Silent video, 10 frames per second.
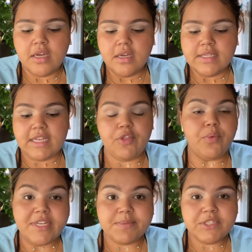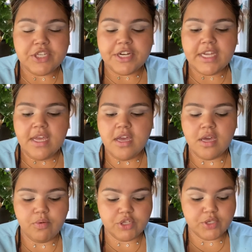Southwest Missouri,
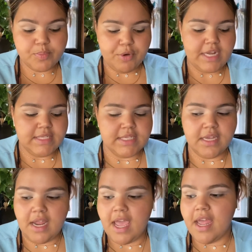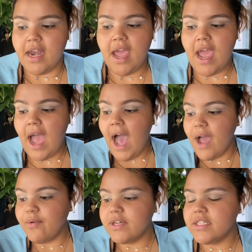which was Branson. And
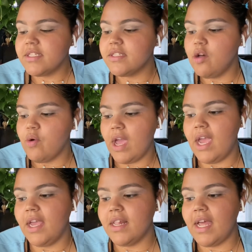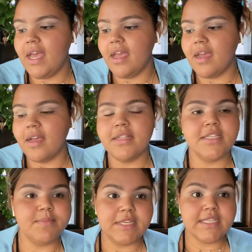I was okay, like,
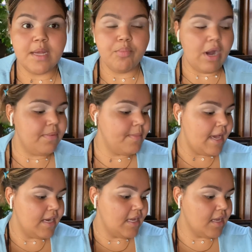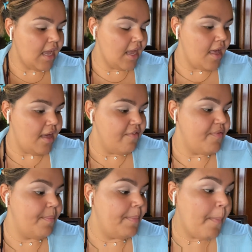this may sound problematic AF,
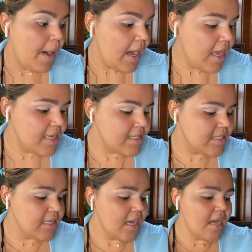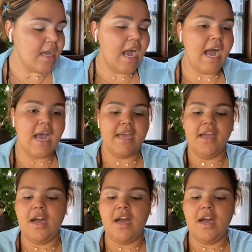but I